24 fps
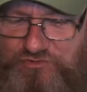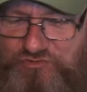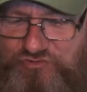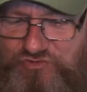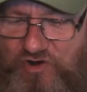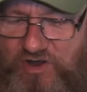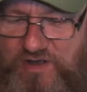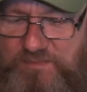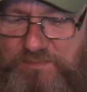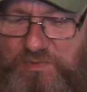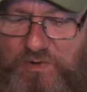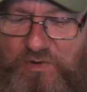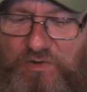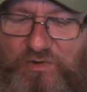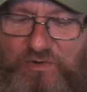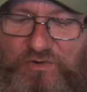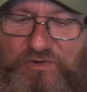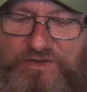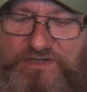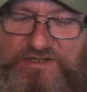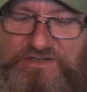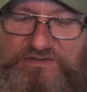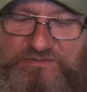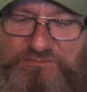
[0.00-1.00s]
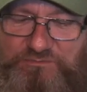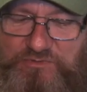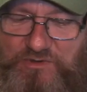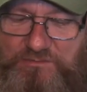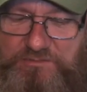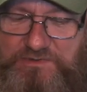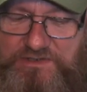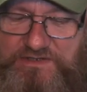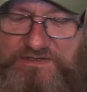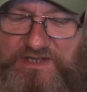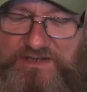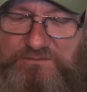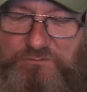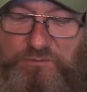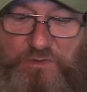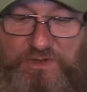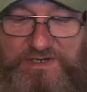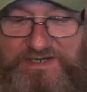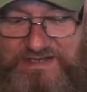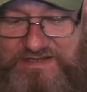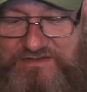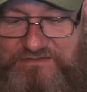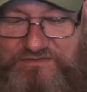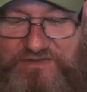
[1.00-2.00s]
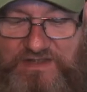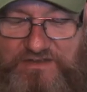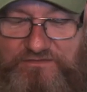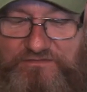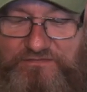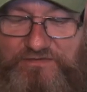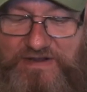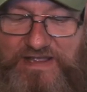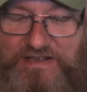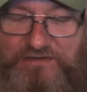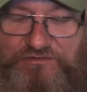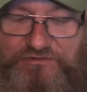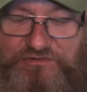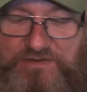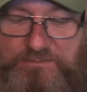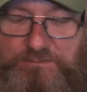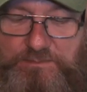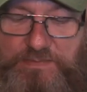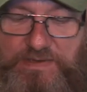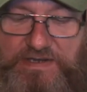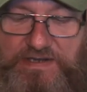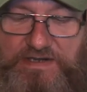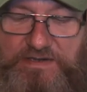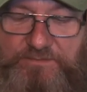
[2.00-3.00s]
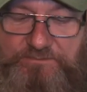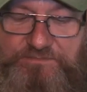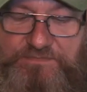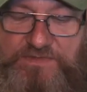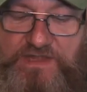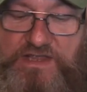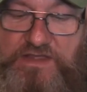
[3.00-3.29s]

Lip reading: Jaipur is probably their, well, it is their flagship beer.